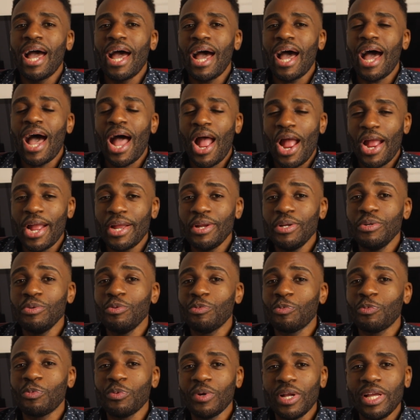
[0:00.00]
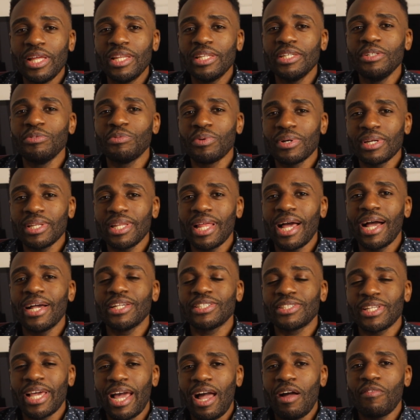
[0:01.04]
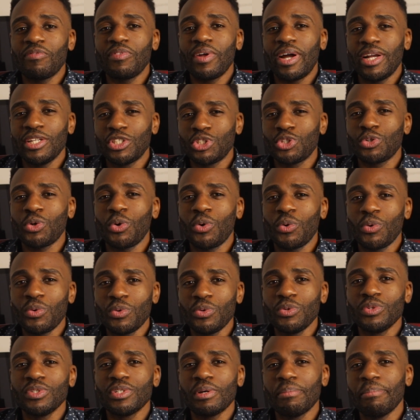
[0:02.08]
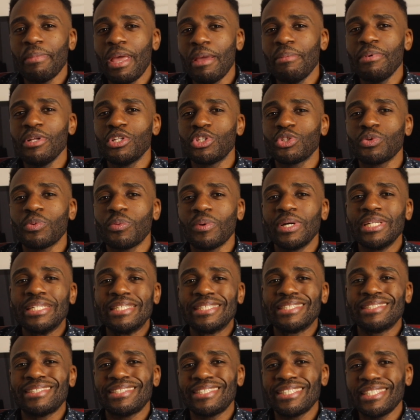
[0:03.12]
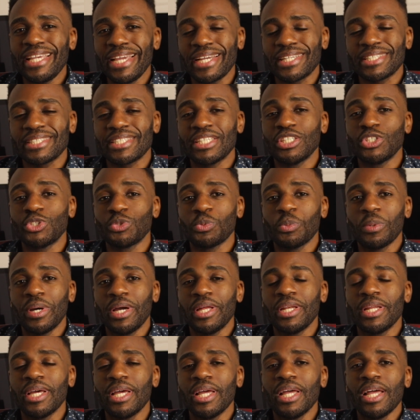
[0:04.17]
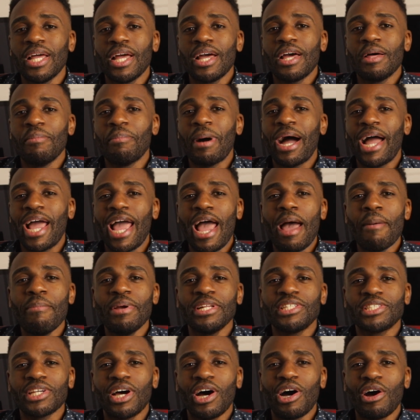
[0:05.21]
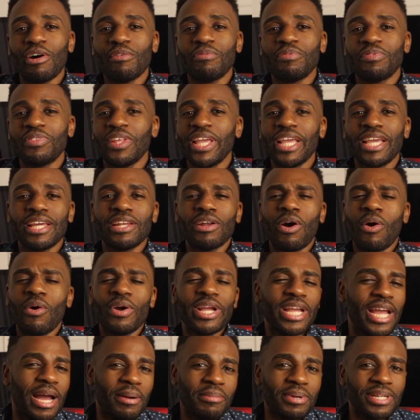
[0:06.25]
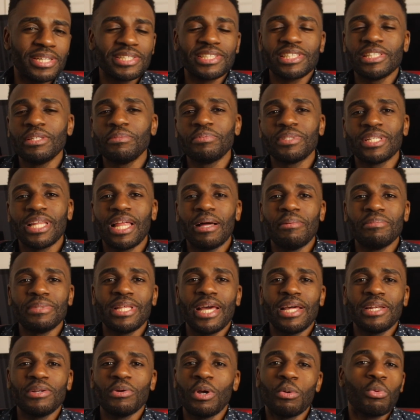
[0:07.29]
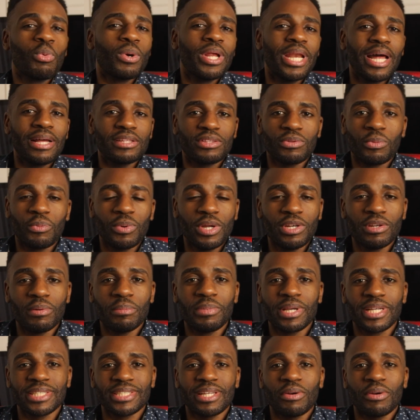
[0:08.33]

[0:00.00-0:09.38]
I really realized after I turned maybe 26 is when my habits of thinking, oh yeah, I'm going to sleep till I'm dead, it went out the window, because I